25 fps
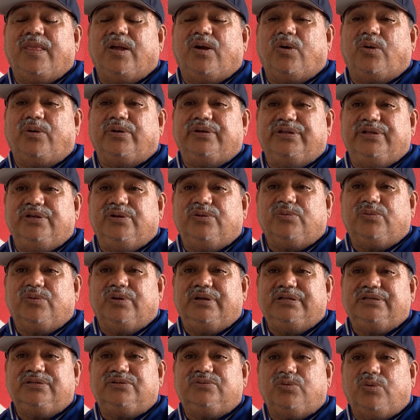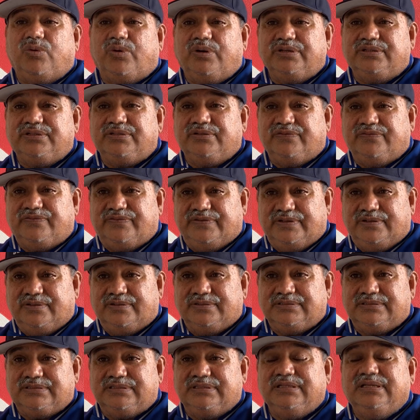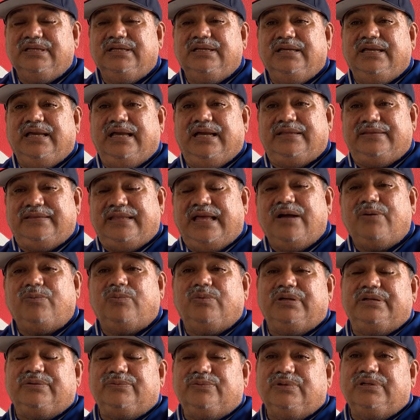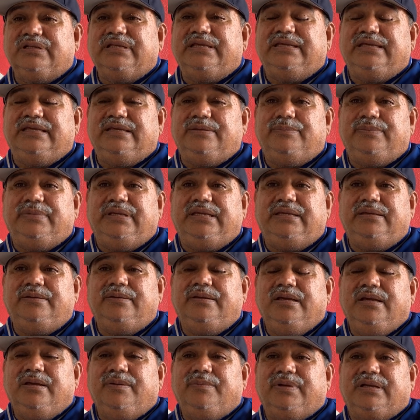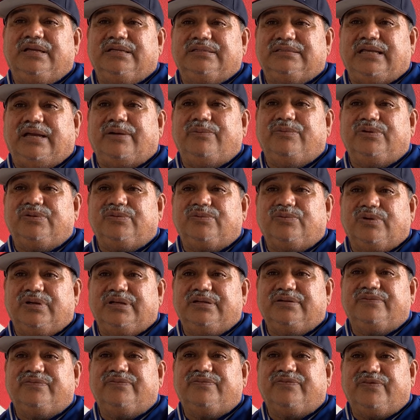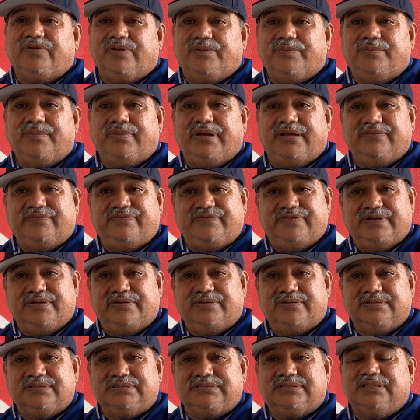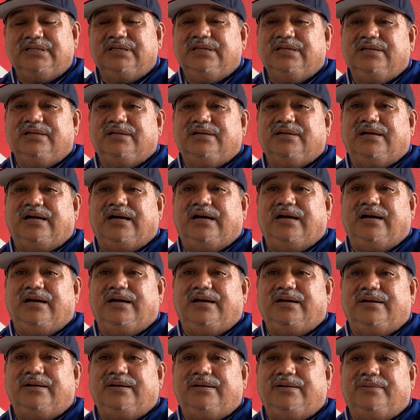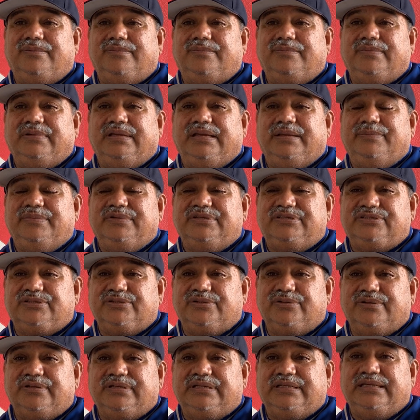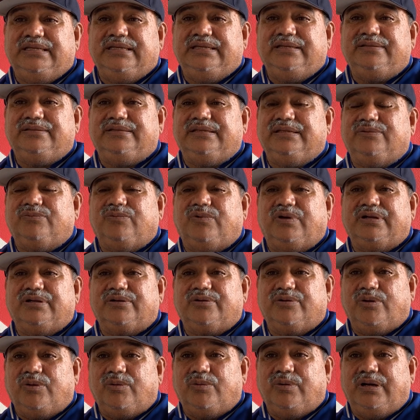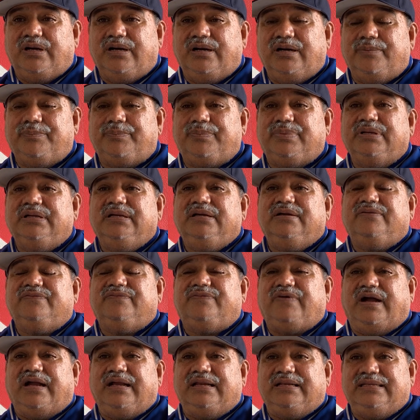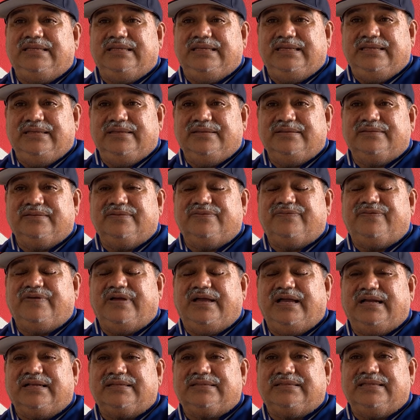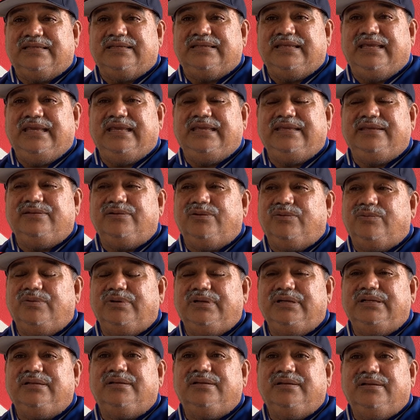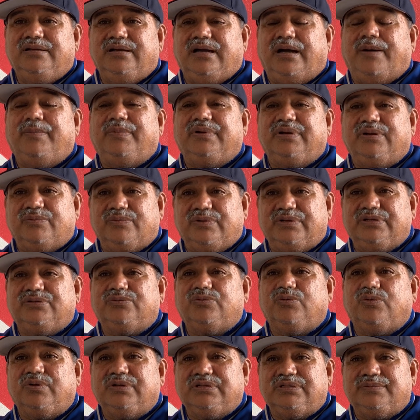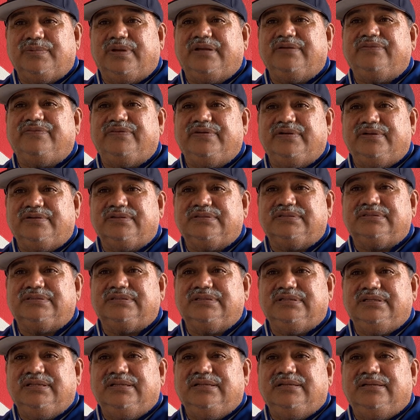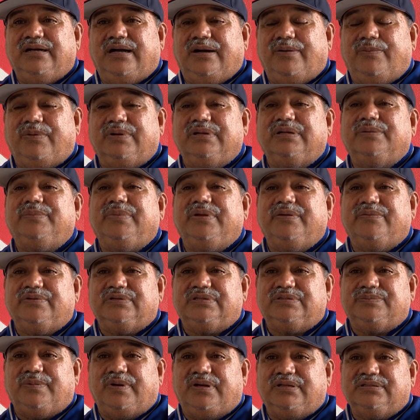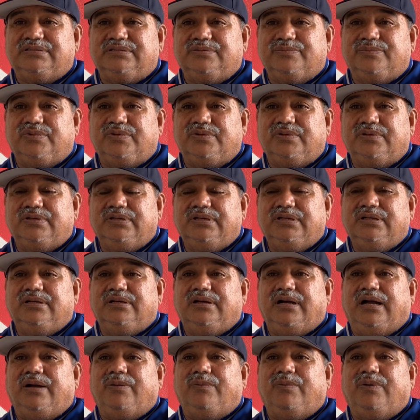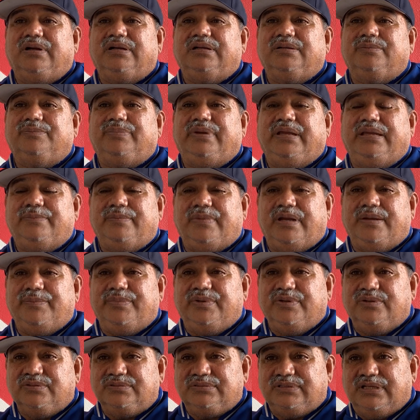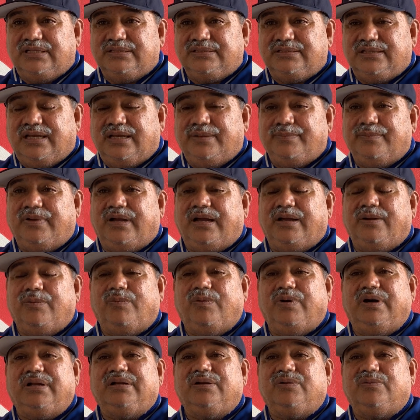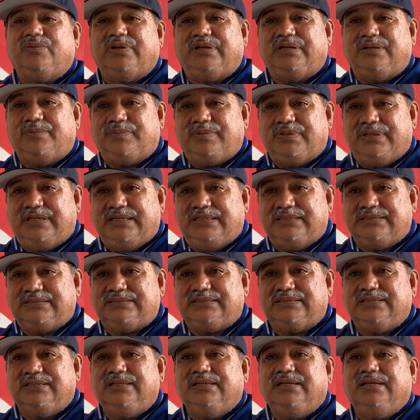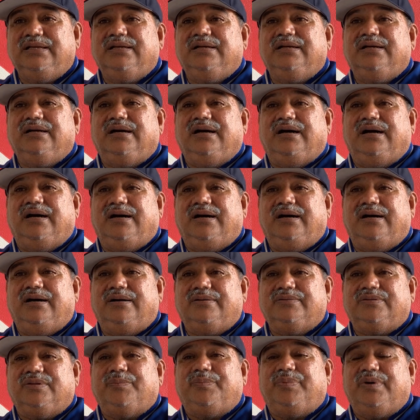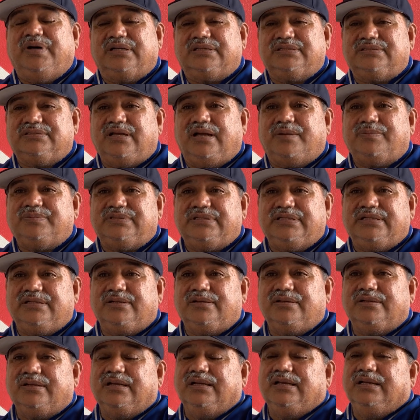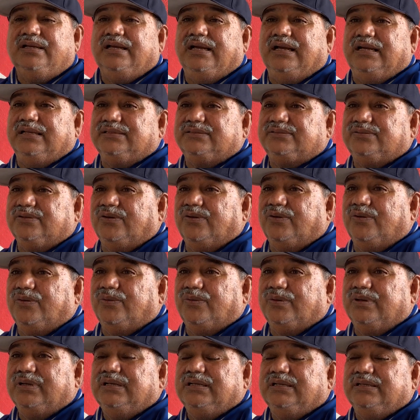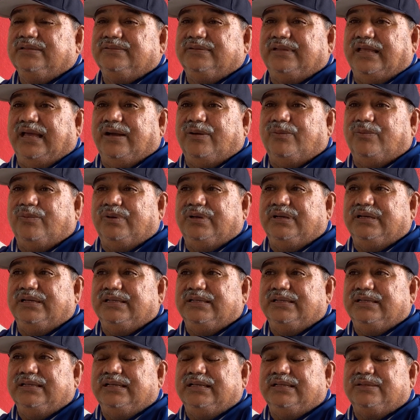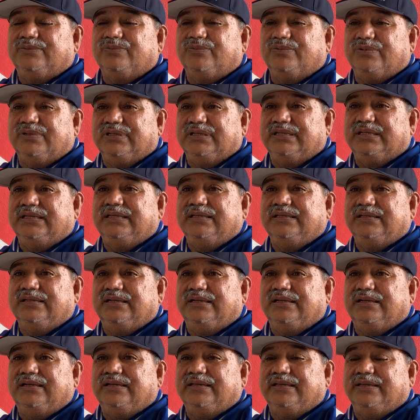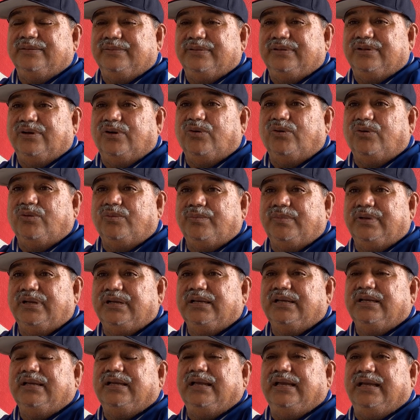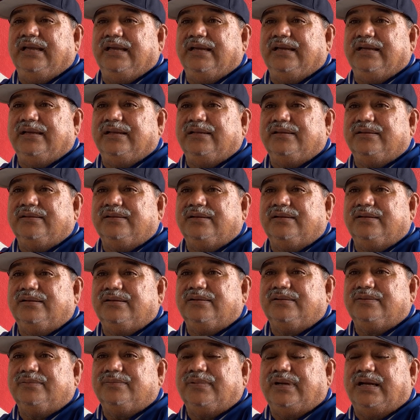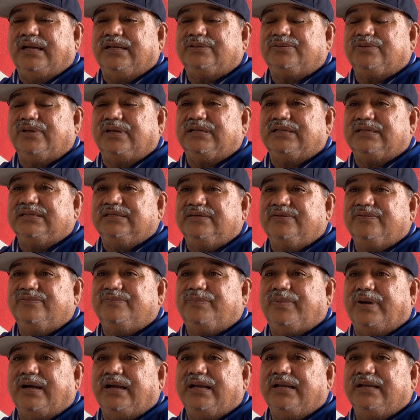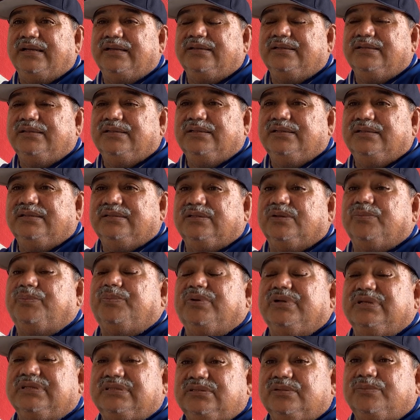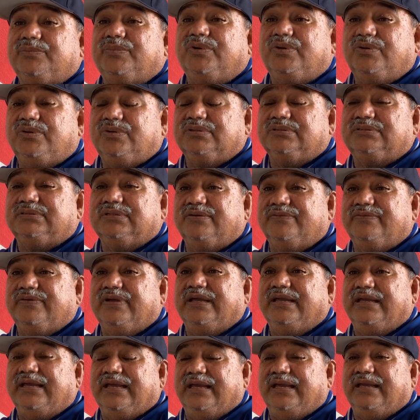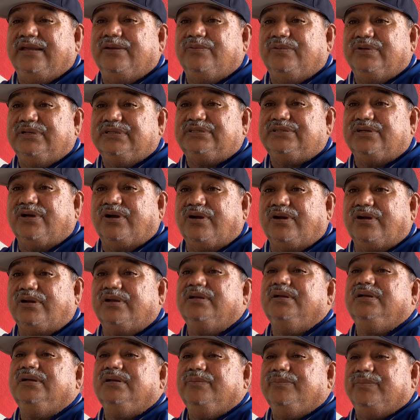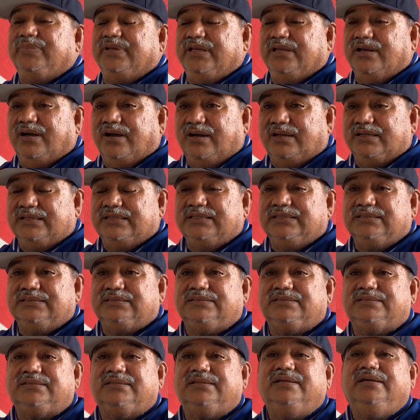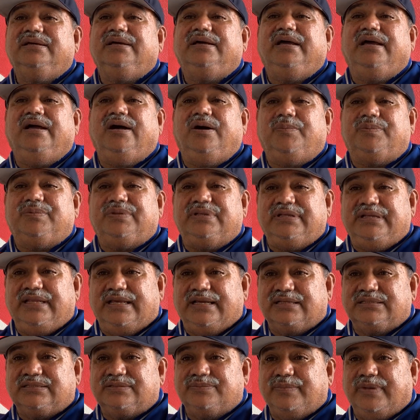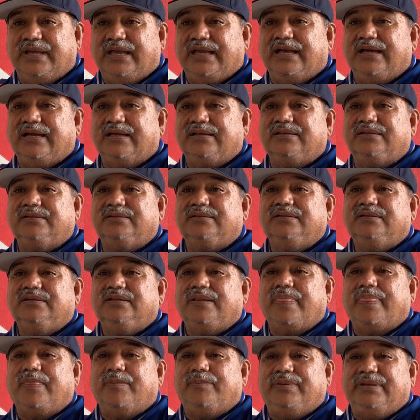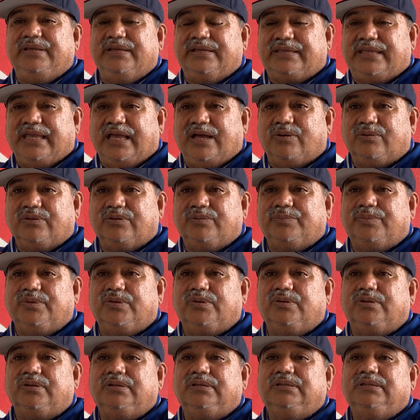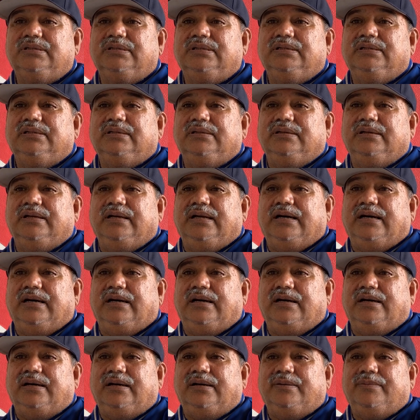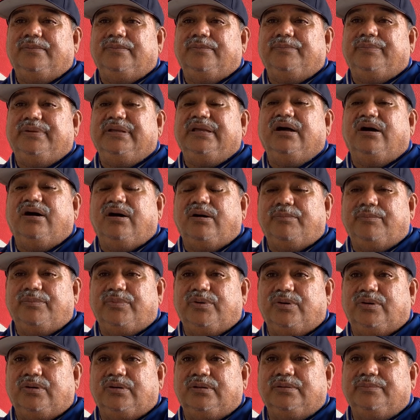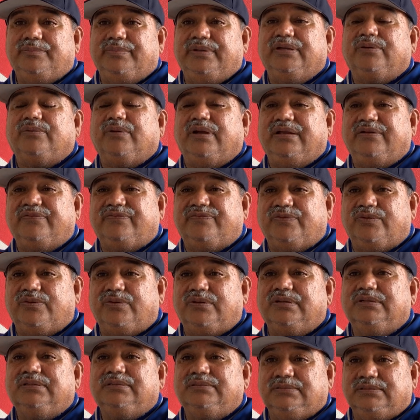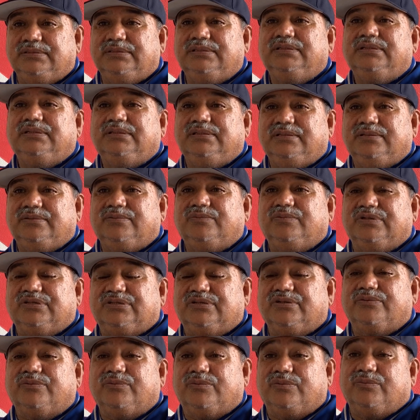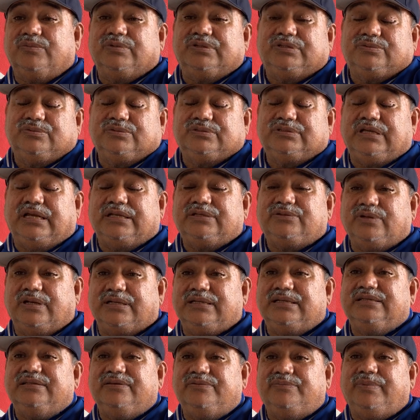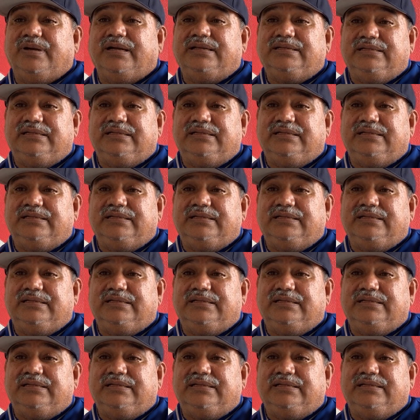or do you run towards your fears? And that one really hit me, because I would run from my fears. Immaturity, didn't want to grow up. Finally, the fact that, hey, you know what? I'm going to run towards my fears. I want to be responsible. I want to pay my bills on time. I want to rent a place. The buck stops here. And so that one had really hit home. And I try to live by the principles of AA, which are be honest, help the next man, be accountable, be humble, be grateful, which I try to live by